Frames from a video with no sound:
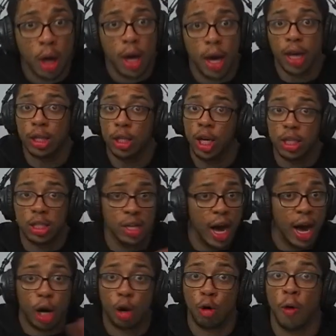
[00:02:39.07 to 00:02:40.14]
It, it's
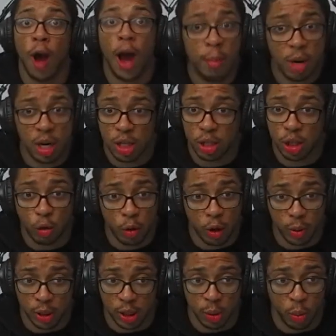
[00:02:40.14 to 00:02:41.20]
not a crime to disagree
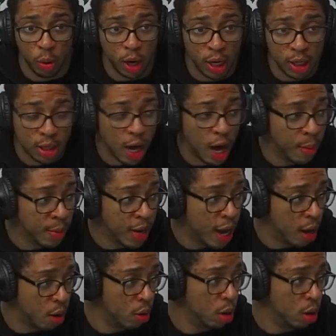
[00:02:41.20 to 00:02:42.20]
with someone. Let's calm down.